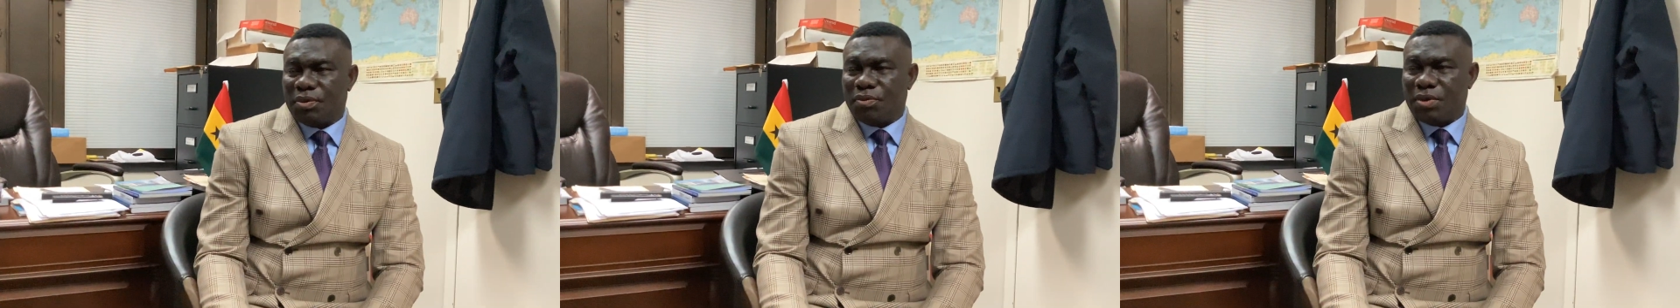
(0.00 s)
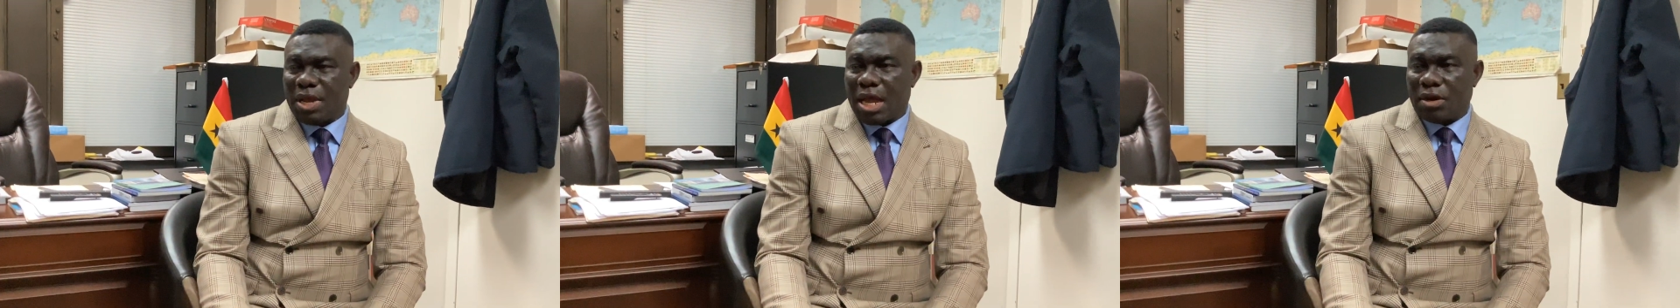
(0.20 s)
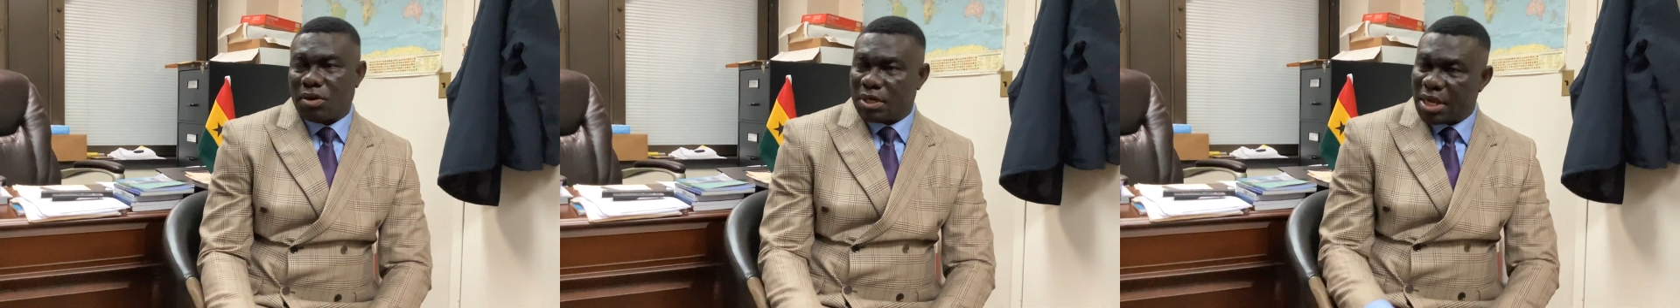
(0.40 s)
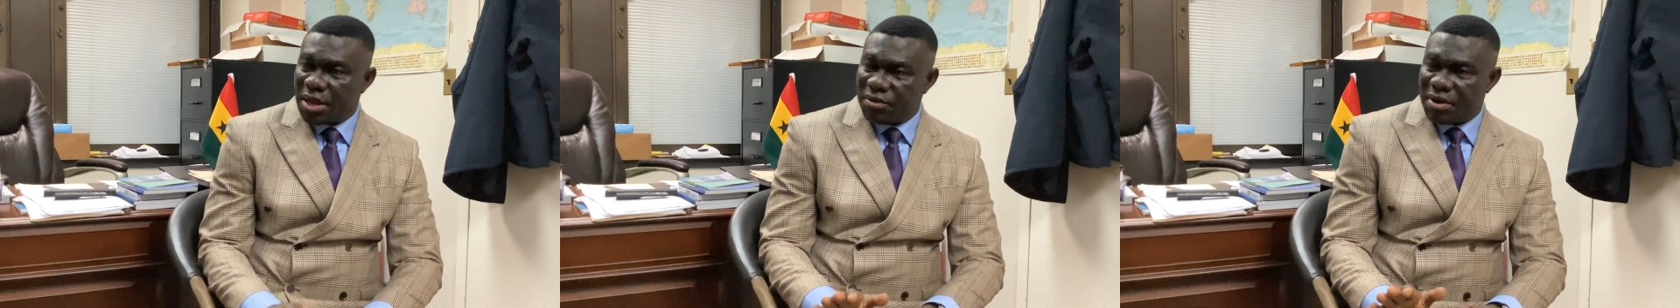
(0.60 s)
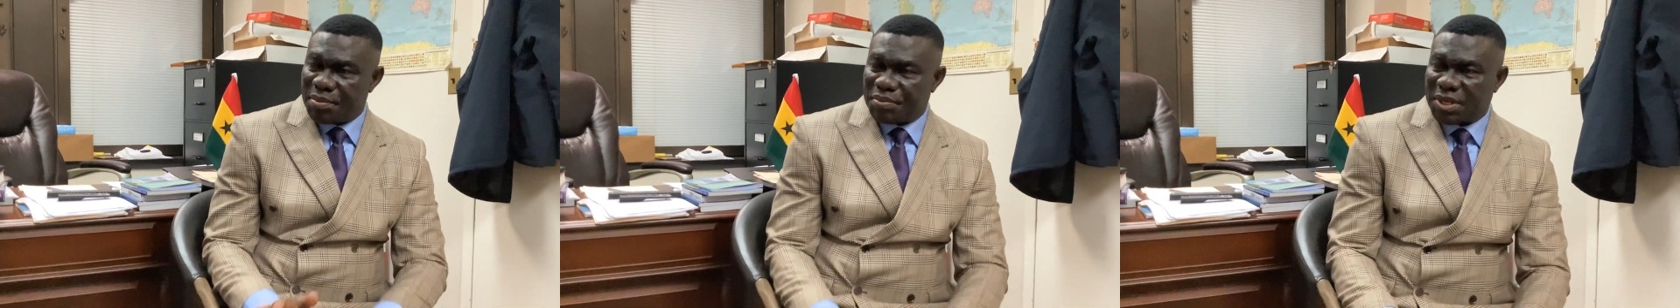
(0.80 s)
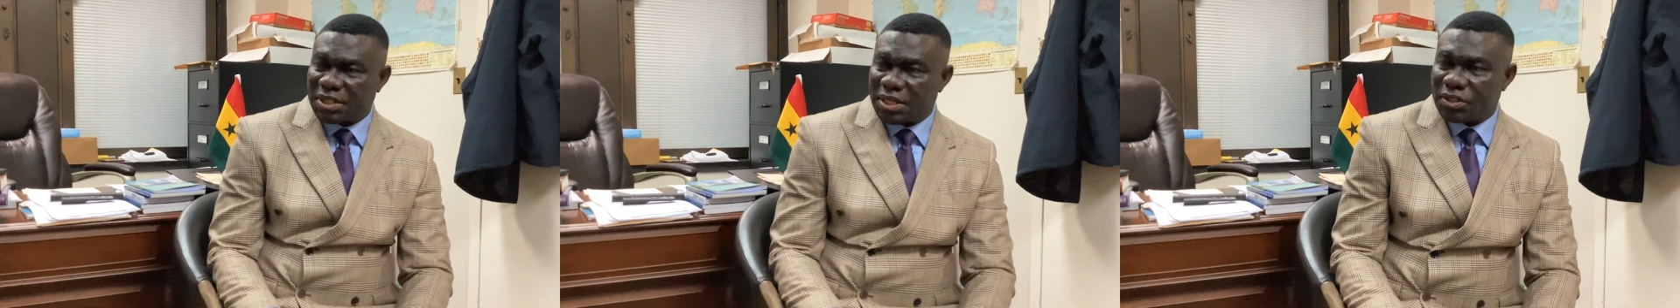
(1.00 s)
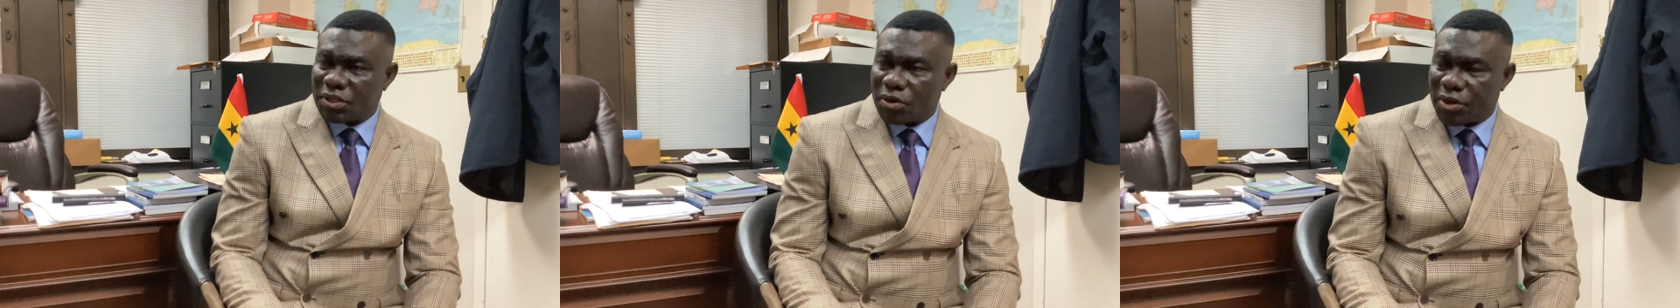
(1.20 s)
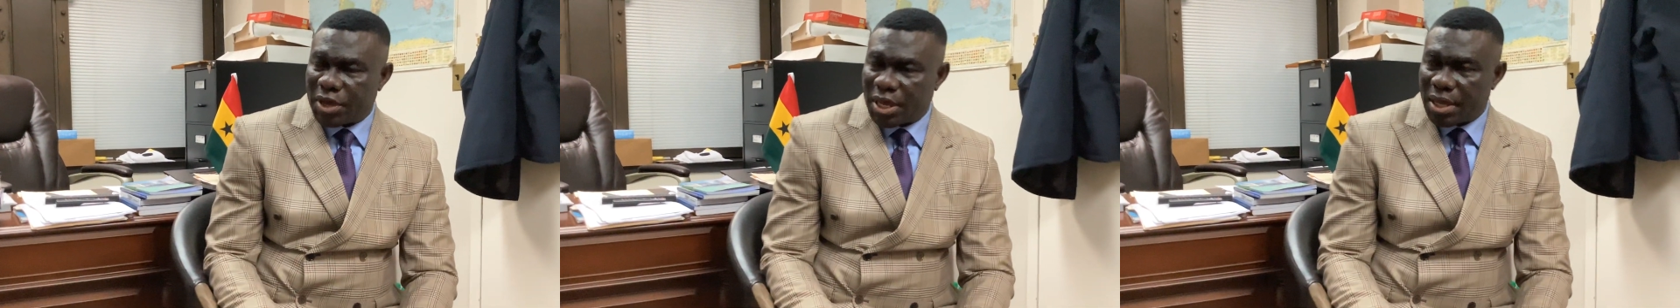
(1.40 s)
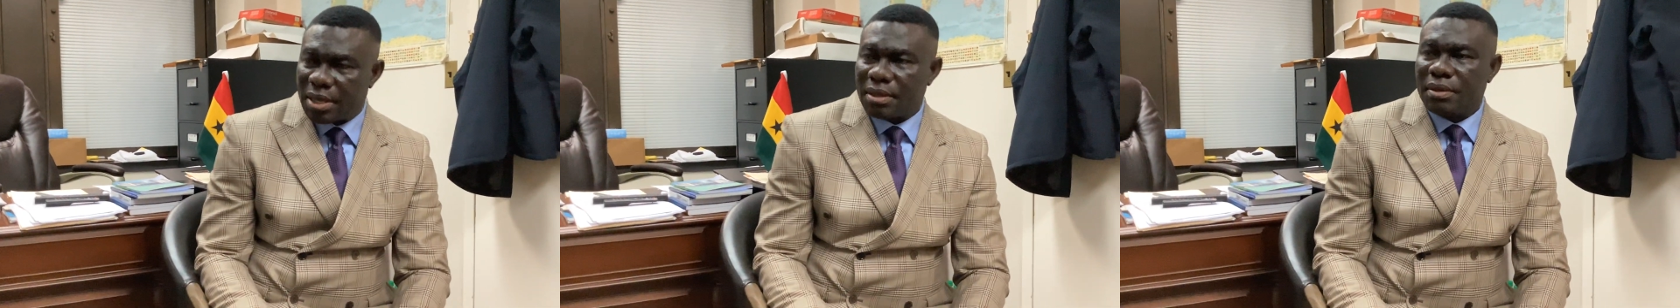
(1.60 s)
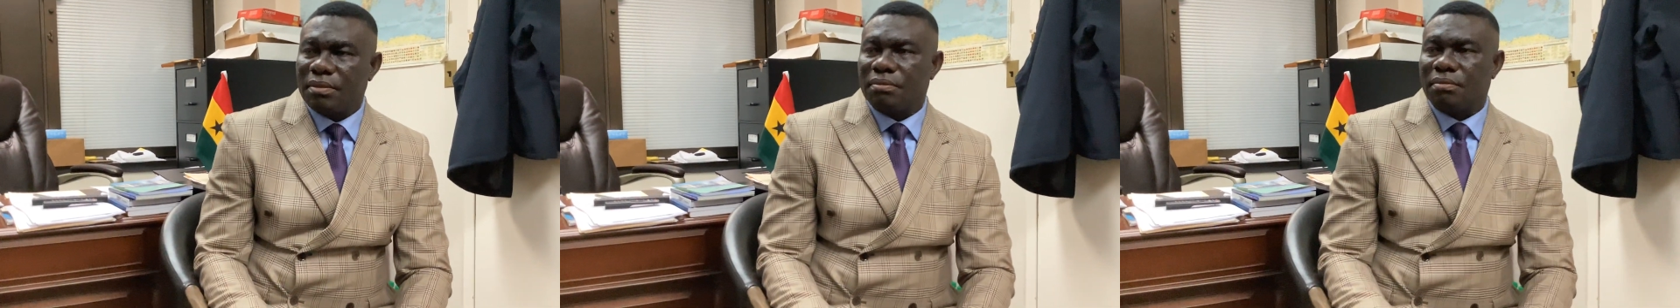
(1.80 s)
we are not 100% okay,
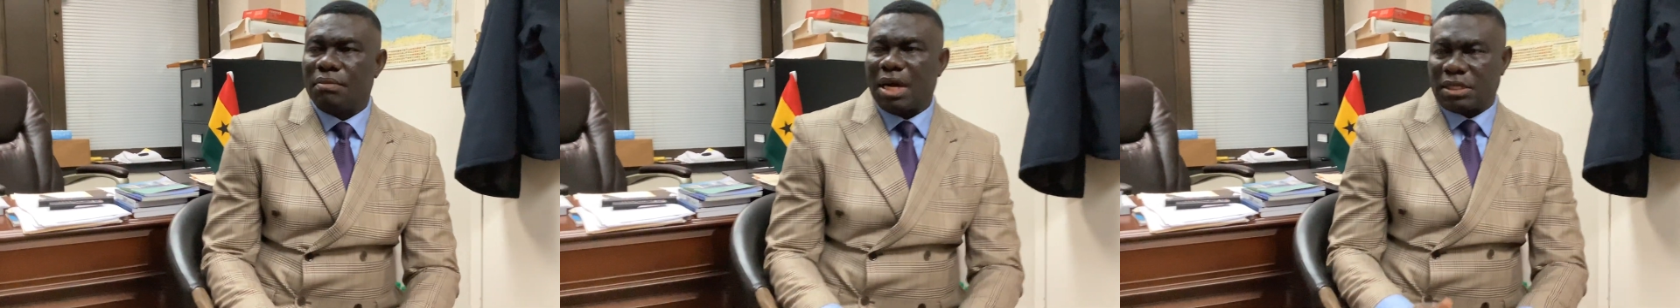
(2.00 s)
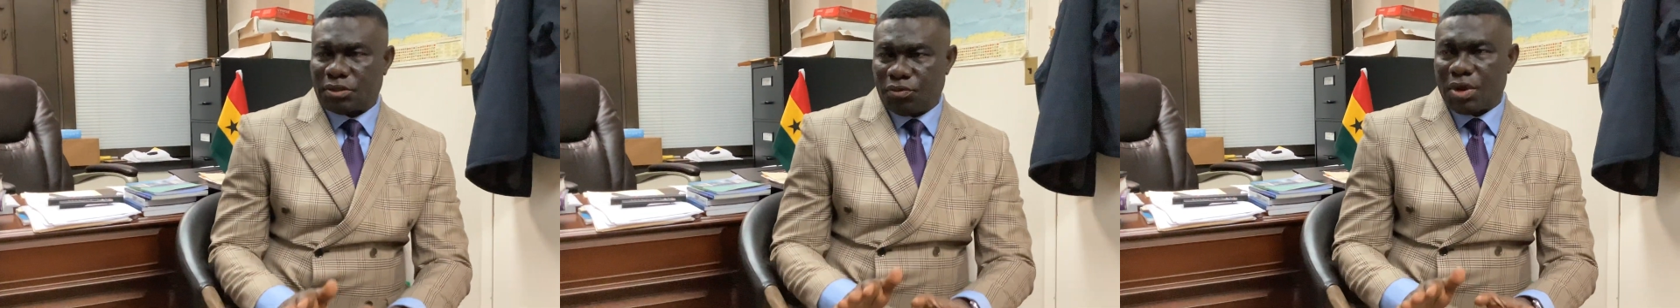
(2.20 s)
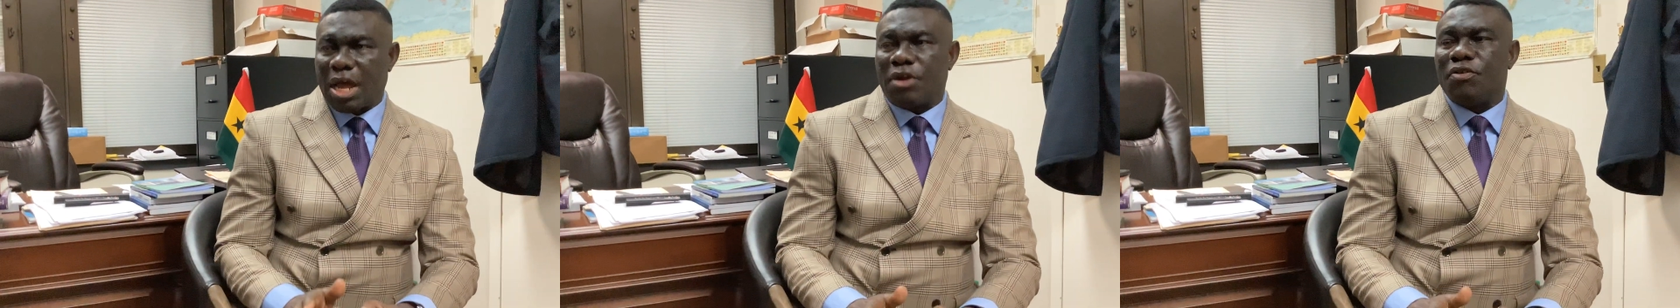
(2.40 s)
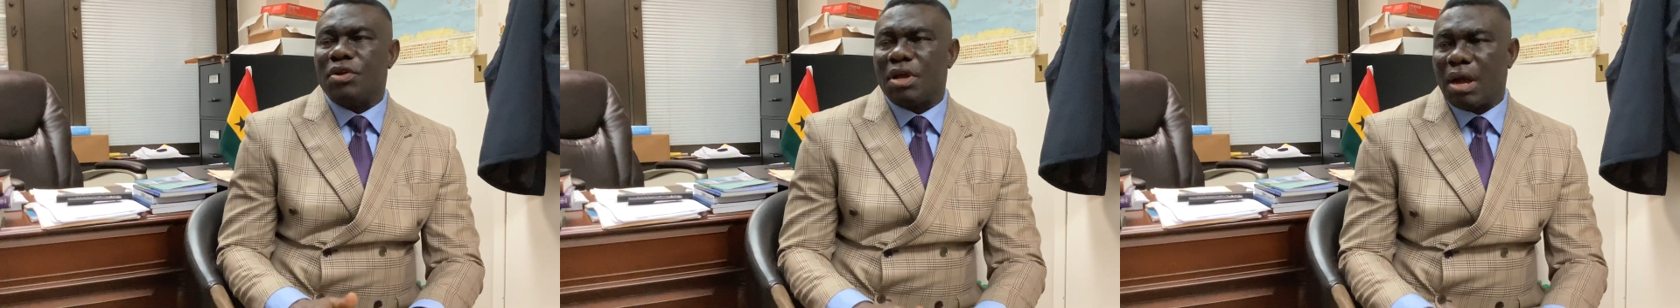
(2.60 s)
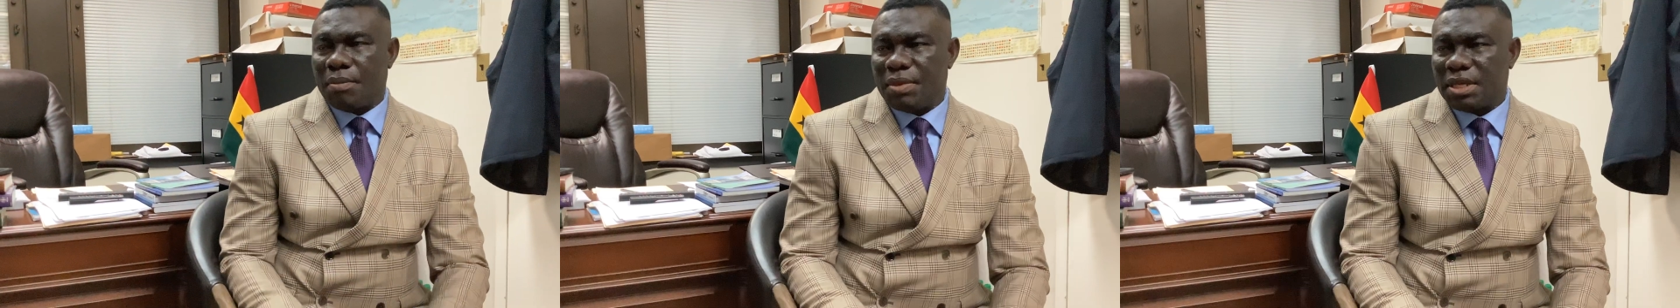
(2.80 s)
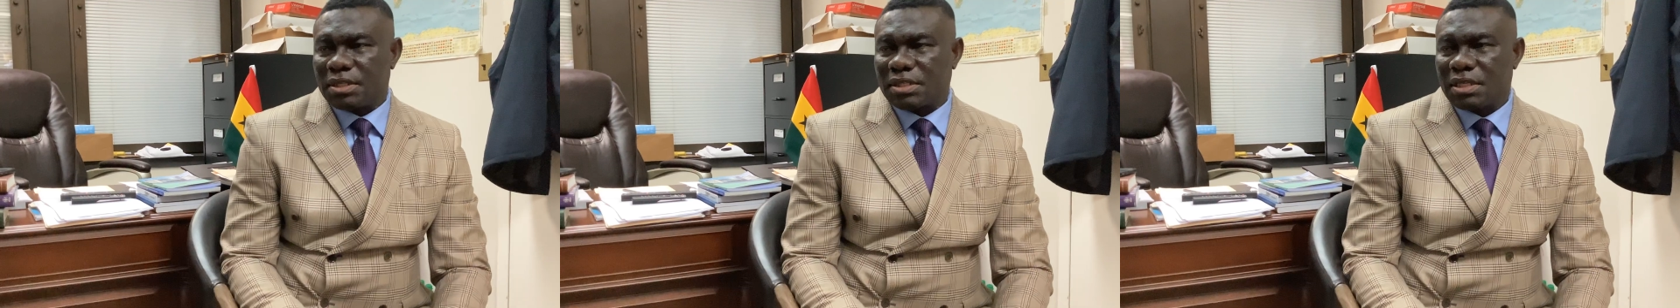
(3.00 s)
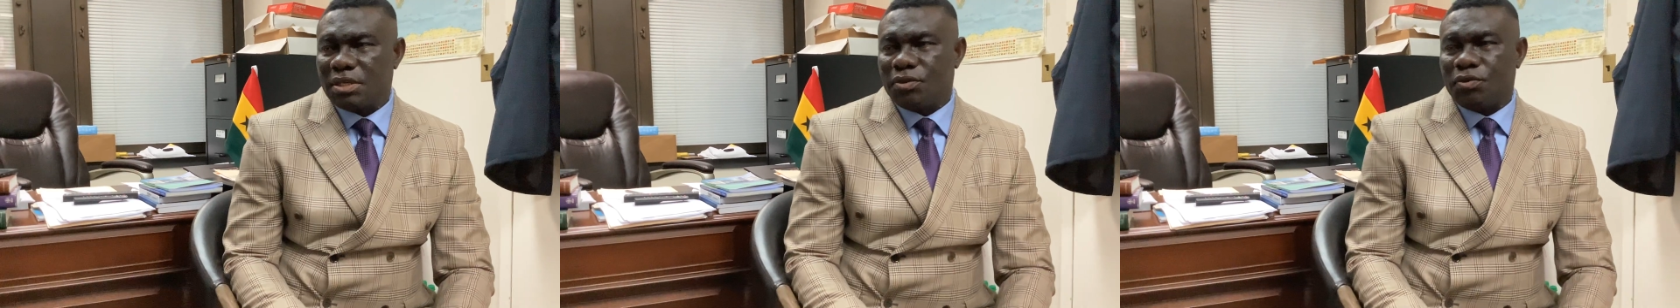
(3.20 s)
but we are doing our best.